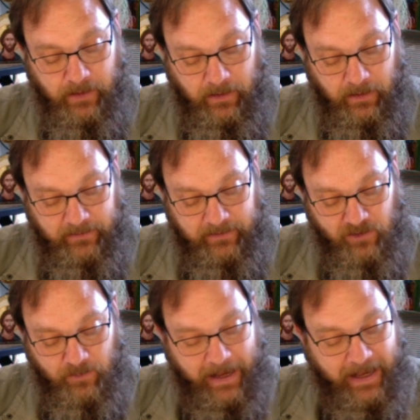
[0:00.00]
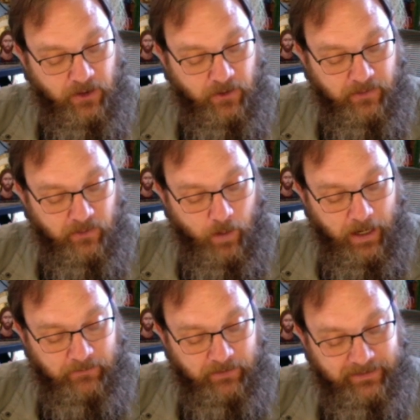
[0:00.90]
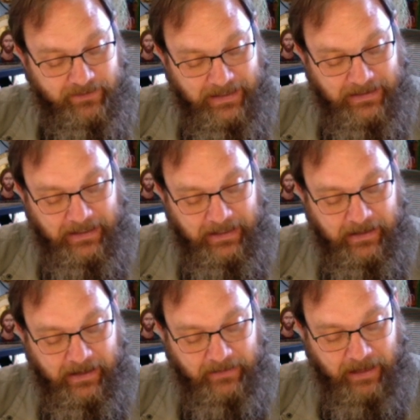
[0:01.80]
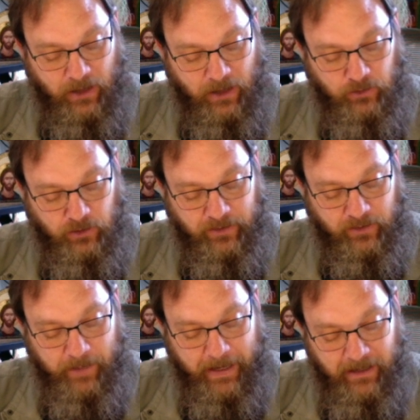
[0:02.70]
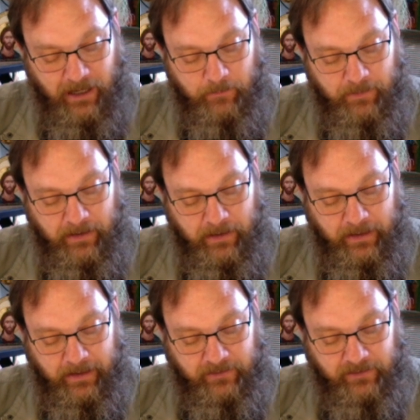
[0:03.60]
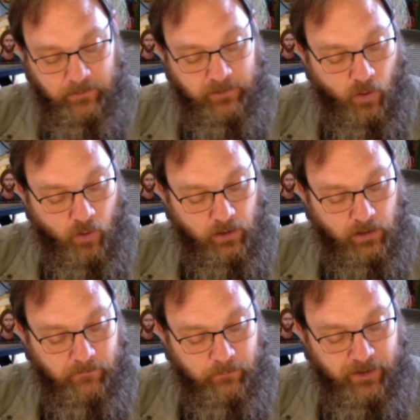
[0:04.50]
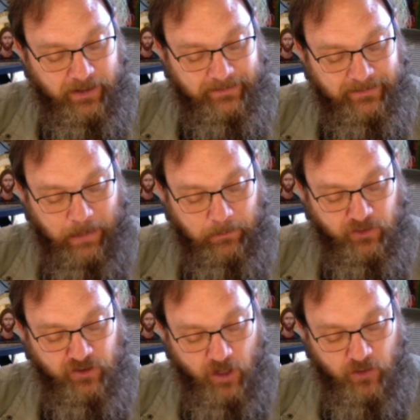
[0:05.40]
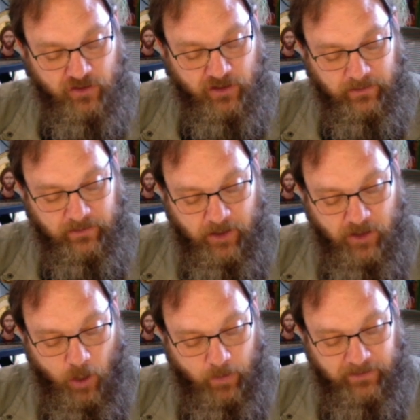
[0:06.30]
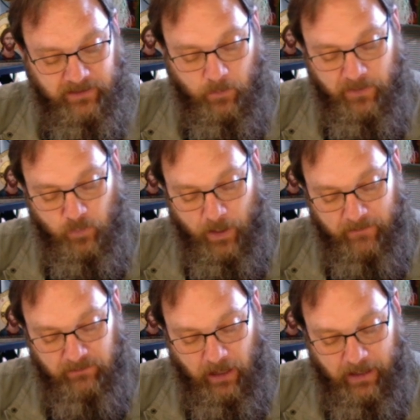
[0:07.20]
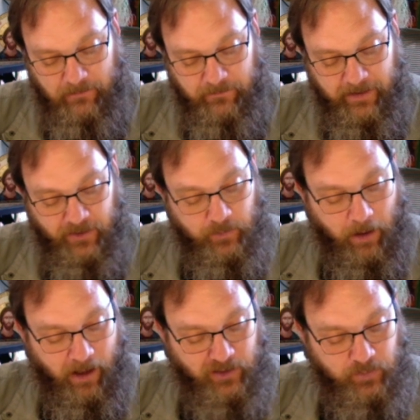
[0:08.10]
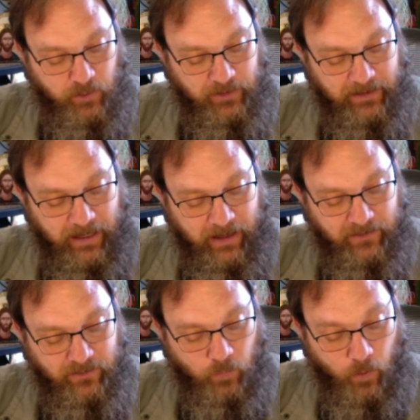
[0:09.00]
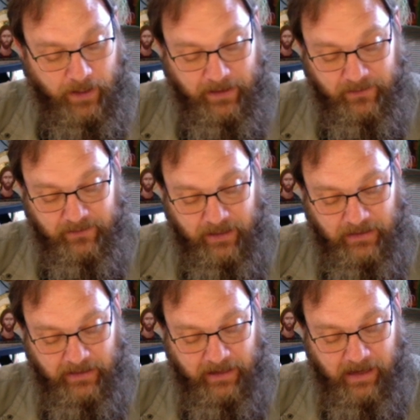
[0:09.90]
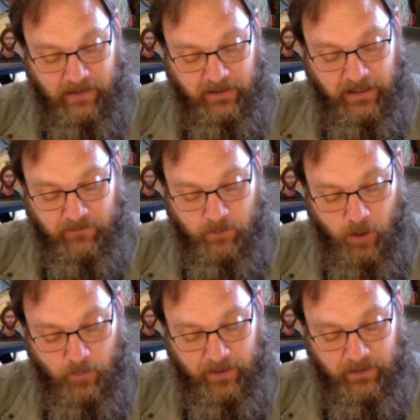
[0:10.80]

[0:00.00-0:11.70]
in such a manner that the way of his thinking and his outlook are made up in a sum total of pre-established notions. Knowing someone's way of life, it is possible to guess what he is thinking at any given moment,